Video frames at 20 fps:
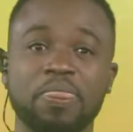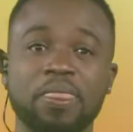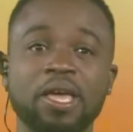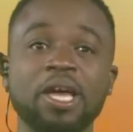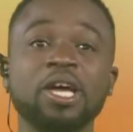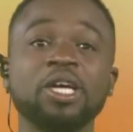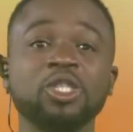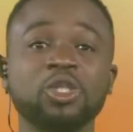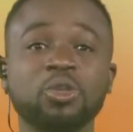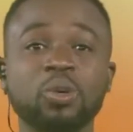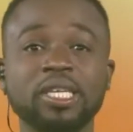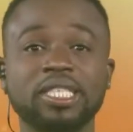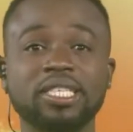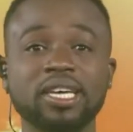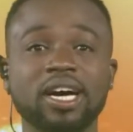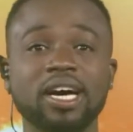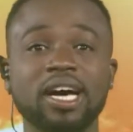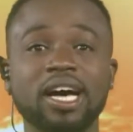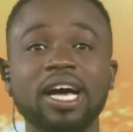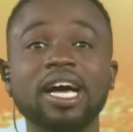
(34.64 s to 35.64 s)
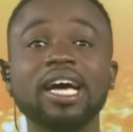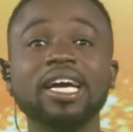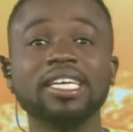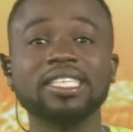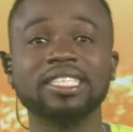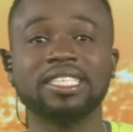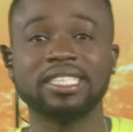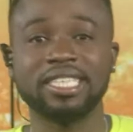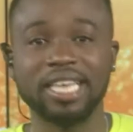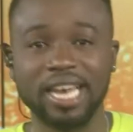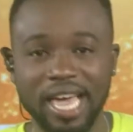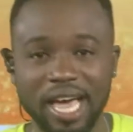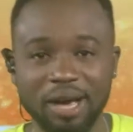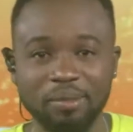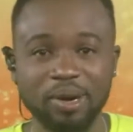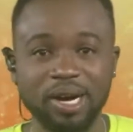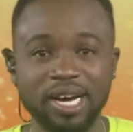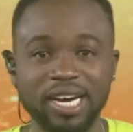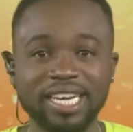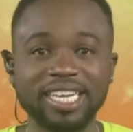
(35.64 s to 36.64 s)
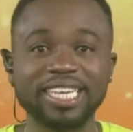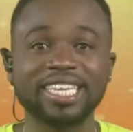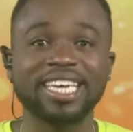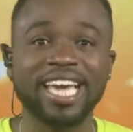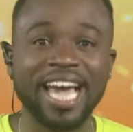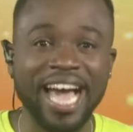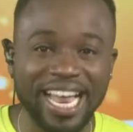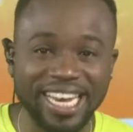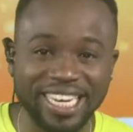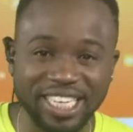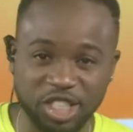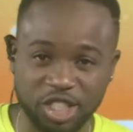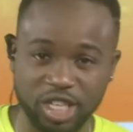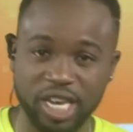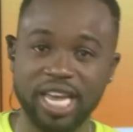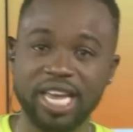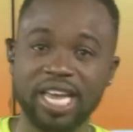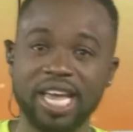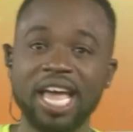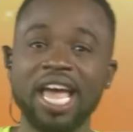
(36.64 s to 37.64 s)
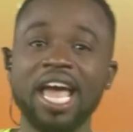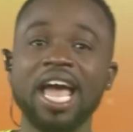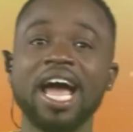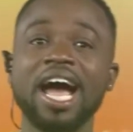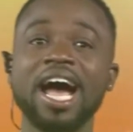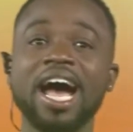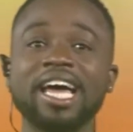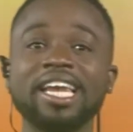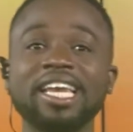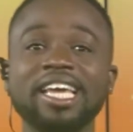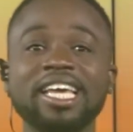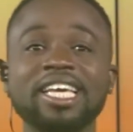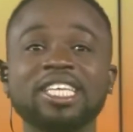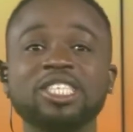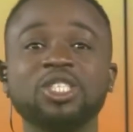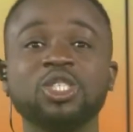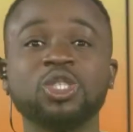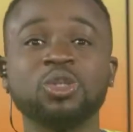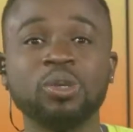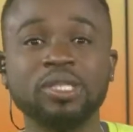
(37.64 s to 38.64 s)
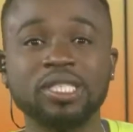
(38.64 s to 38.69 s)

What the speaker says: Twitter celeb Kali J had his Twitter